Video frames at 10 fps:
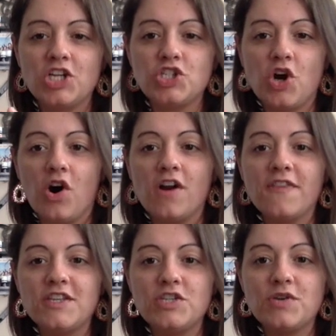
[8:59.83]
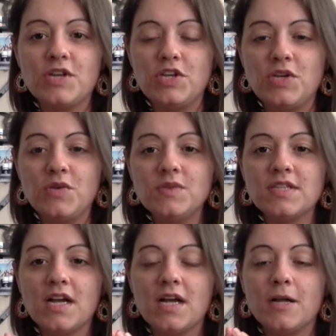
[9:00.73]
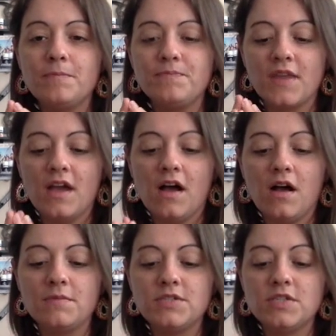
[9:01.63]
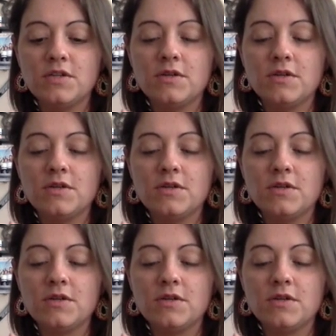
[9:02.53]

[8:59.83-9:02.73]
chart that you can use to